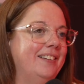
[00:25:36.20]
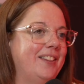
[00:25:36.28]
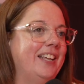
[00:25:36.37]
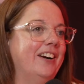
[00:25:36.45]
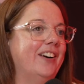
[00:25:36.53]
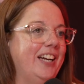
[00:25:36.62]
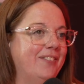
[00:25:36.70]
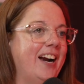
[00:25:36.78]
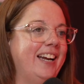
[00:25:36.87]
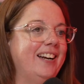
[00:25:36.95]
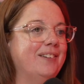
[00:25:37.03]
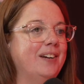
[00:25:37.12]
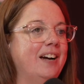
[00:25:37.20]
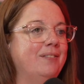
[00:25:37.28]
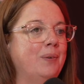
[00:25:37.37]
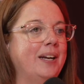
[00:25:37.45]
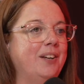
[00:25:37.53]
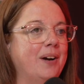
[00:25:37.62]
theory, right, of
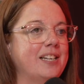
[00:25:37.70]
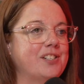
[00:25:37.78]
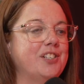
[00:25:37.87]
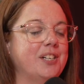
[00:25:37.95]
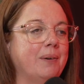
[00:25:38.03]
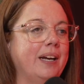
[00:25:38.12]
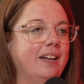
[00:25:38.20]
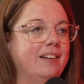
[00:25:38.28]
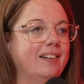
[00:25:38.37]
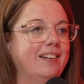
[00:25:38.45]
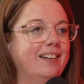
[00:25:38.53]
what you guys are doing.